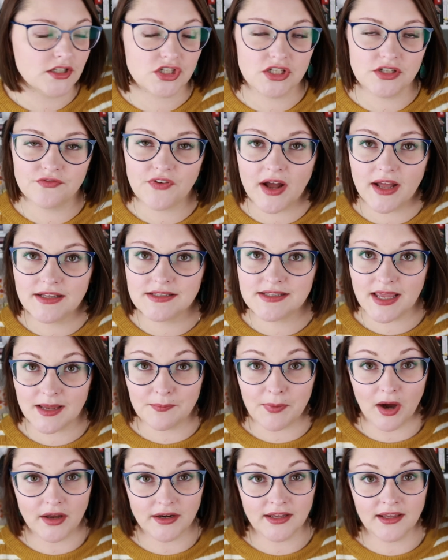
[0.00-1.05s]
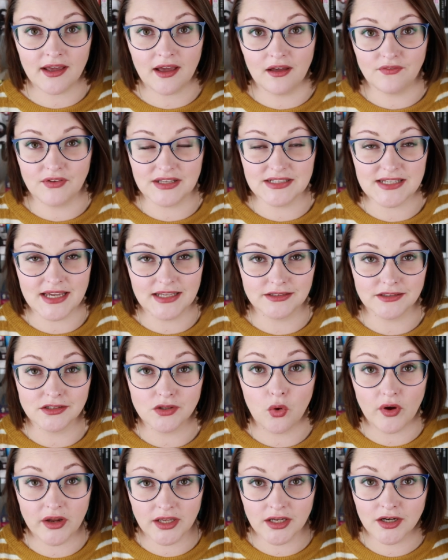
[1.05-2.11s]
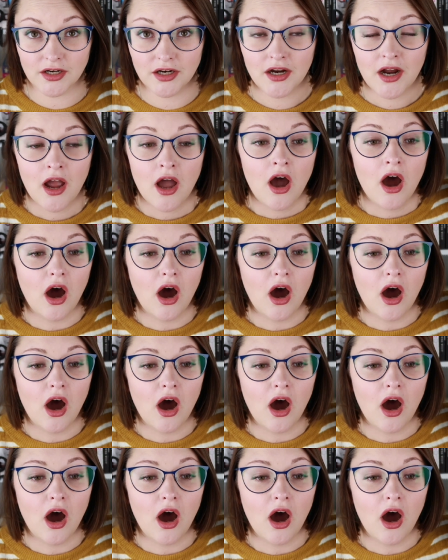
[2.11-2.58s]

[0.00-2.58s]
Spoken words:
she finds a body of a dead lawyer